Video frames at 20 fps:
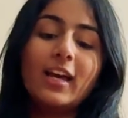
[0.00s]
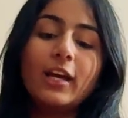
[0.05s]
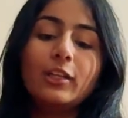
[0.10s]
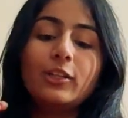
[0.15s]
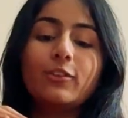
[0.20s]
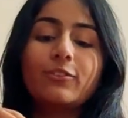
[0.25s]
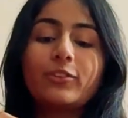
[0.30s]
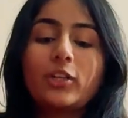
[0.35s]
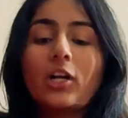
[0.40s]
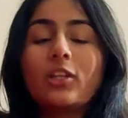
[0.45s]

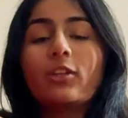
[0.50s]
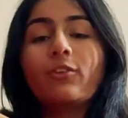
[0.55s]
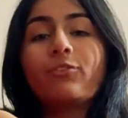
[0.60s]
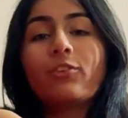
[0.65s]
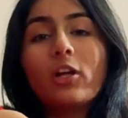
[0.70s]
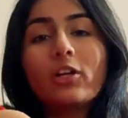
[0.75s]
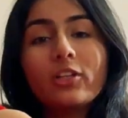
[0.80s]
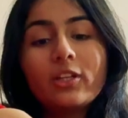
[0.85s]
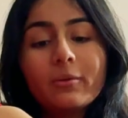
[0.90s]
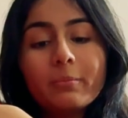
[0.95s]
you've got the
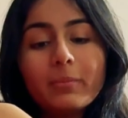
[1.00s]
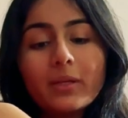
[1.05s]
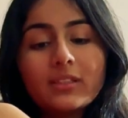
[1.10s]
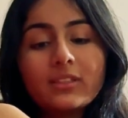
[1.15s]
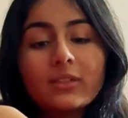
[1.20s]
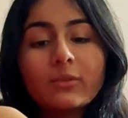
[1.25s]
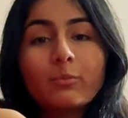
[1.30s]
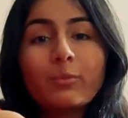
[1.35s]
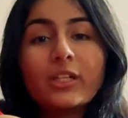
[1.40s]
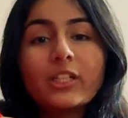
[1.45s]
volume
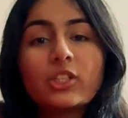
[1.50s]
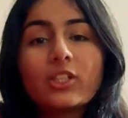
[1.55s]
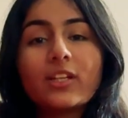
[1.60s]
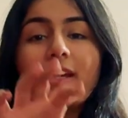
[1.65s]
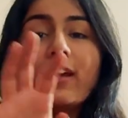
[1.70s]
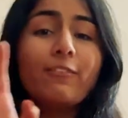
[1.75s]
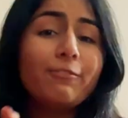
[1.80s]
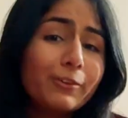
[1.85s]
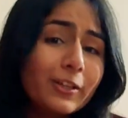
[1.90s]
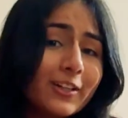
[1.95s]
button, which,
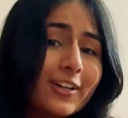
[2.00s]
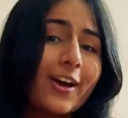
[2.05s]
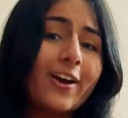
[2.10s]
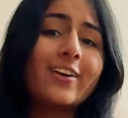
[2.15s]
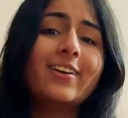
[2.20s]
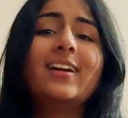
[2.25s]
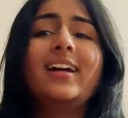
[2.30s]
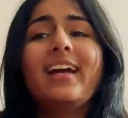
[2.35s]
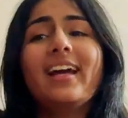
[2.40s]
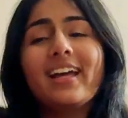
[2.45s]
if you know,
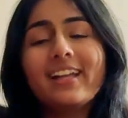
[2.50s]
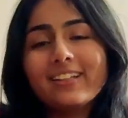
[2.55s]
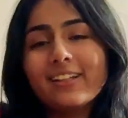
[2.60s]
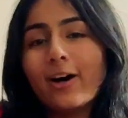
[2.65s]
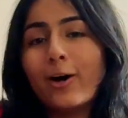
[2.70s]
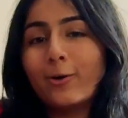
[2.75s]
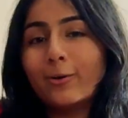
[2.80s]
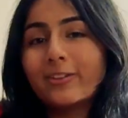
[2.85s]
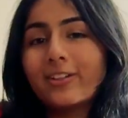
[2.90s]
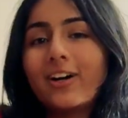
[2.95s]
in the
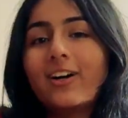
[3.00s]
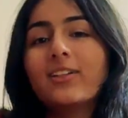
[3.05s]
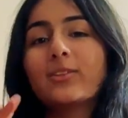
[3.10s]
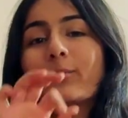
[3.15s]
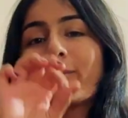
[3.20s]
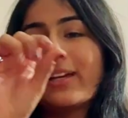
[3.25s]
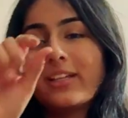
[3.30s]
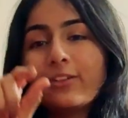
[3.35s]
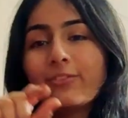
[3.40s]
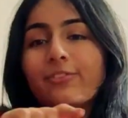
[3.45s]
old cars
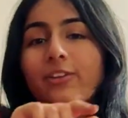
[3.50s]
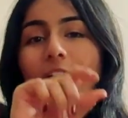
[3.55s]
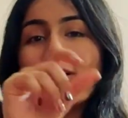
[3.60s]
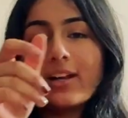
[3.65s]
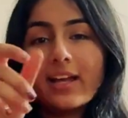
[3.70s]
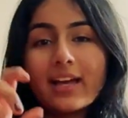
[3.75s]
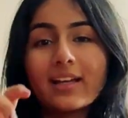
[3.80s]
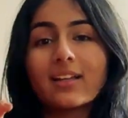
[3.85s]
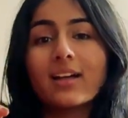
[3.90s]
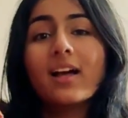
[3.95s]
where you've got
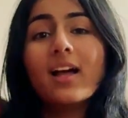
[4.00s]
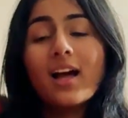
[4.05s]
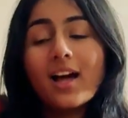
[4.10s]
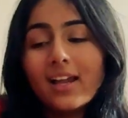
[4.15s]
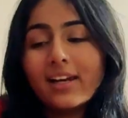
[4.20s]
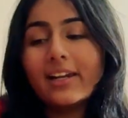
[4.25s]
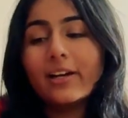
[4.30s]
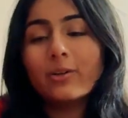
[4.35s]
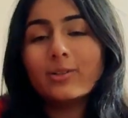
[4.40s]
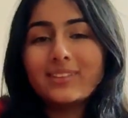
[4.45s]
like a
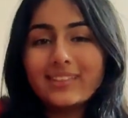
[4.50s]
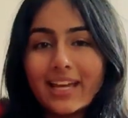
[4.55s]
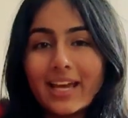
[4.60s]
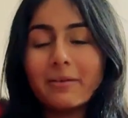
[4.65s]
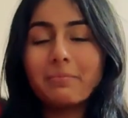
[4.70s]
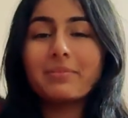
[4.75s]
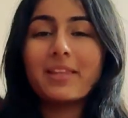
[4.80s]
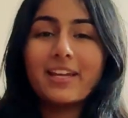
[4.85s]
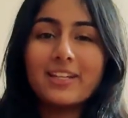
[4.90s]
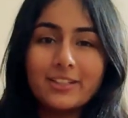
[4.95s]
little tape
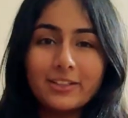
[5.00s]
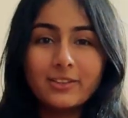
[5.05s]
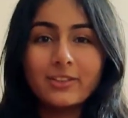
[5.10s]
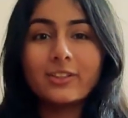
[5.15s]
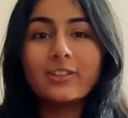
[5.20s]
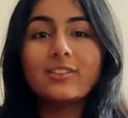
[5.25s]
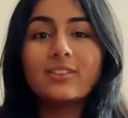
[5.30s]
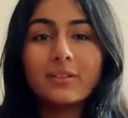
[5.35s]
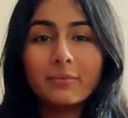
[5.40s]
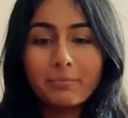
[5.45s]
that you
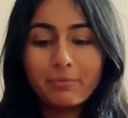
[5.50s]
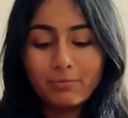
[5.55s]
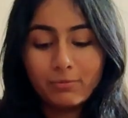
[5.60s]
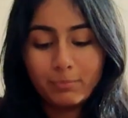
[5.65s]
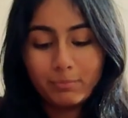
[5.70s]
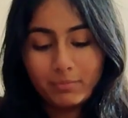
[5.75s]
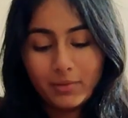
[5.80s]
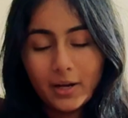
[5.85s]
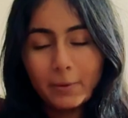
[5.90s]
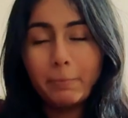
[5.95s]
do to
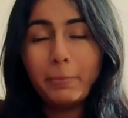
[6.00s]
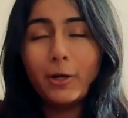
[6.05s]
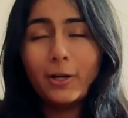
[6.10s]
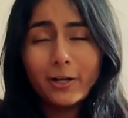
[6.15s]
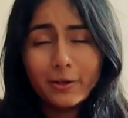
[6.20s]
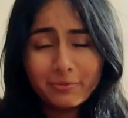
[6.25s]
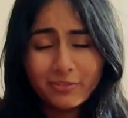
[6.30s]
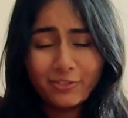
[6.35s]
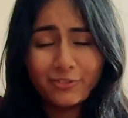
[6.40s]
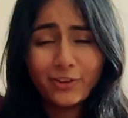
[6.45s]
pull
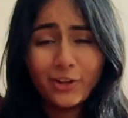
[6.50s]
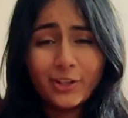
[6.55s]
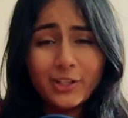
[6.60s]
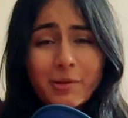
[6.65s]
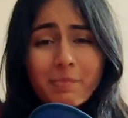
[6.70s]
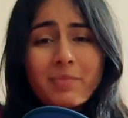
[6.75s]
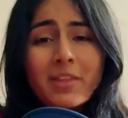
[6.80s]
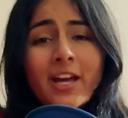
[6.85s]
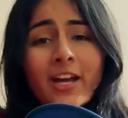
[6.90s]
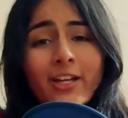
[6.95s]
up the volume,
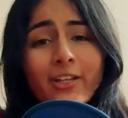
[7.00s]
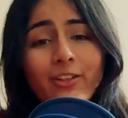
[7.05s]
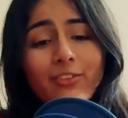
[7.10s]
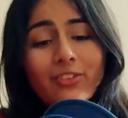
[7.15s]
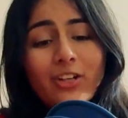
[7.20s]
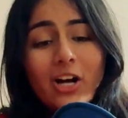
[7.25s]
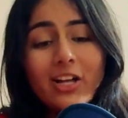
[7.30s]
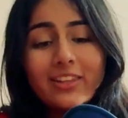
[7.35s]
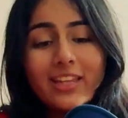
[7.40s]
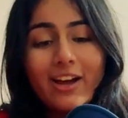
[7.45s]
you've
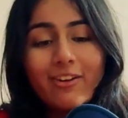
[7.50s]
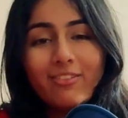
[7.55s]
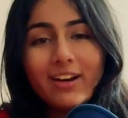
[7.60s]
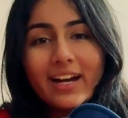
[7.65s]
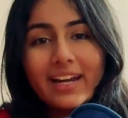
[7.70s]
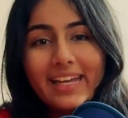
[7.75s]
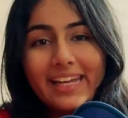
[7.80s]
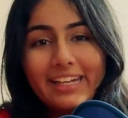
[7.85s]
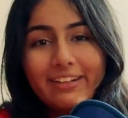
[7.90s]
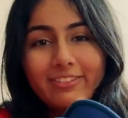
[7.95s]
got that right
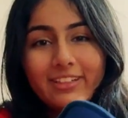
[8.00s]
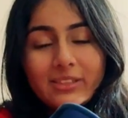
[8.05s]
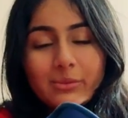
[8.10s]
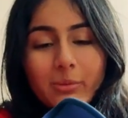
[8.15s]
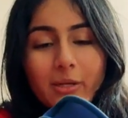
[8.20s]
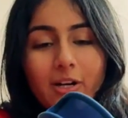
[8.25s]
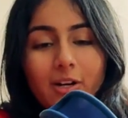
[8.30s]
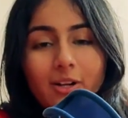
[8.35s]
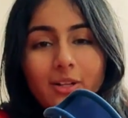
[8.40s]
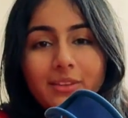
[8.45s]
here as
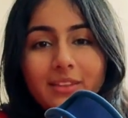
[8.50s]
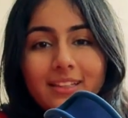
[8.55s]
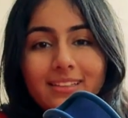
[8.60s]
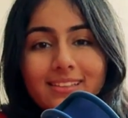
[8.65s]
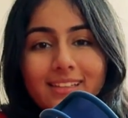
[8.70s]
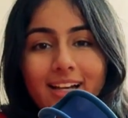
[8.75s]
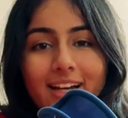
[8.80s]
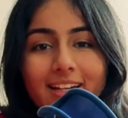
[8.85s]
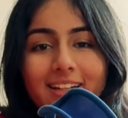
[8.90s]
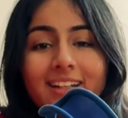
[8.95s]
well on the
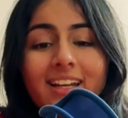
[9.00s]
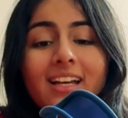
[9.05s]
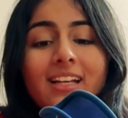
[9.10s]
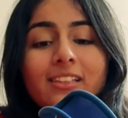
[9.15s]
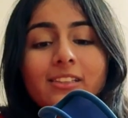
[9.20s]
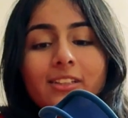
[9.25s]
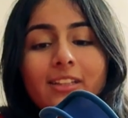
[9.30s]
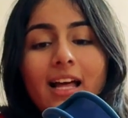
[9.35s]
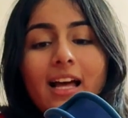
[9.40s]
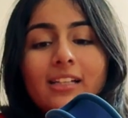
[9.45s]
side,
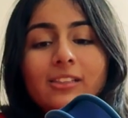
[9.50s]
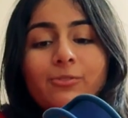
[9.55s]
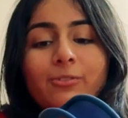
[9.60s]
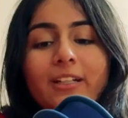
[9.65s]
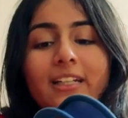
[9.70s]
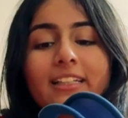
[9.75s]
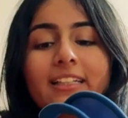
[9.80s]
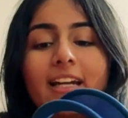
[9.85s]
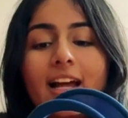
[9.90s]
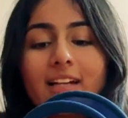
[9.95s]
so that is
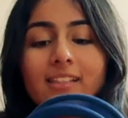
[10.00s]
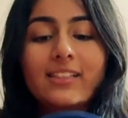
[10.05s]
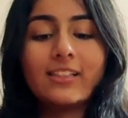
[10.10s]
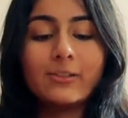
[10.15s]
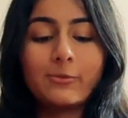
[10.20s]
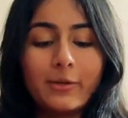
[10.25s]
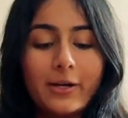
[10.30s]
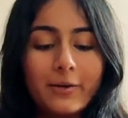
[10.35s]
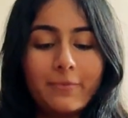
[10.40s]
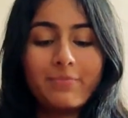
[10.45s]
really nice as
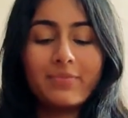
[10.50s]
well.